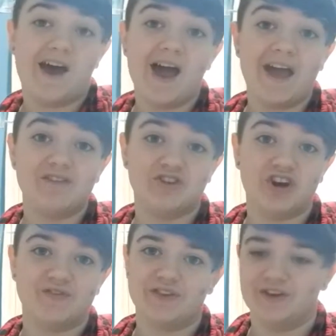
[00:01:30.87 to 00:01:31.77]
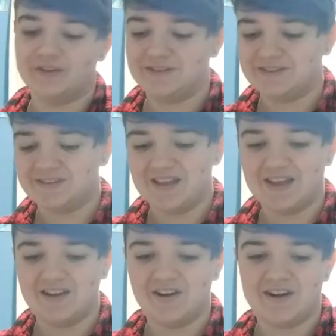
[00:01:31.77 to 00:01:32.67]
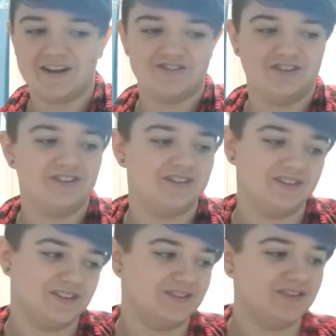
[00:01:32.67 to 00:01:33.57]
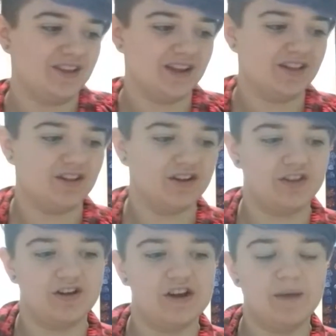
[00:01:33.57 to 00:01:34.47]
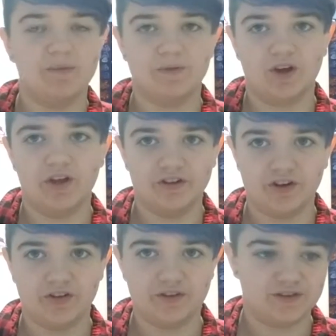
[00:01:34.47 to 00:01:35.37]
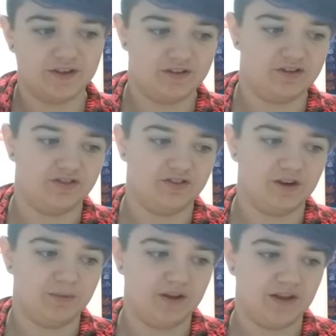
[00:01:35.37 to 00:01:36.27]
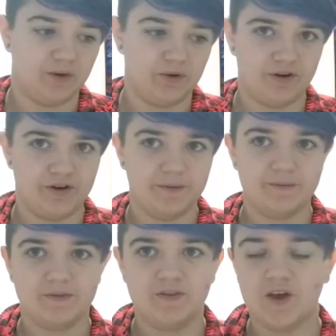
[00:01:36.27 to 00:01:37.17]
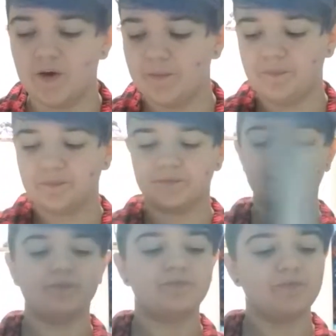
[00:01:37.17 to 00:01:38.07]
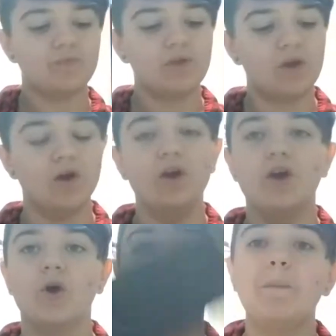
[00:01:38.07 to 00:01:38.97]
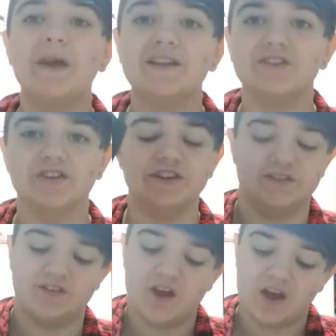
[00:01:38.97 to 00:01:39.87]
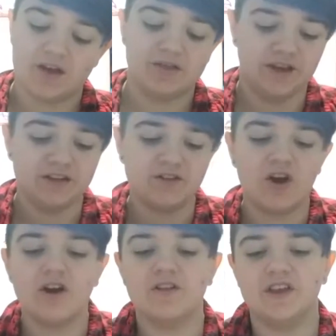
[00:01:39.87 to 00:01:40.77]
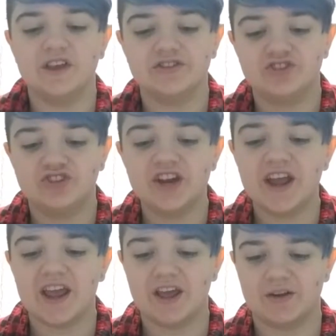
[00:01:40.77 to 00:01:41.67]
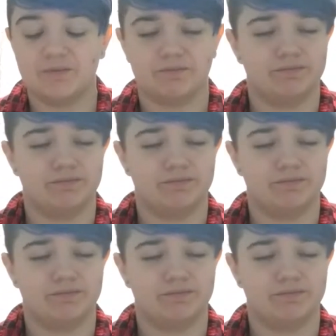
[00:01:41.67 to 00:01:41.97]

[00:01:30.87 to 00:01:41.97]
I have a chart for those that aren't actually listed. Like, the names of the colors aren't listed. They're just gonna be in that order. So, what paints are these? These are the Shinhan...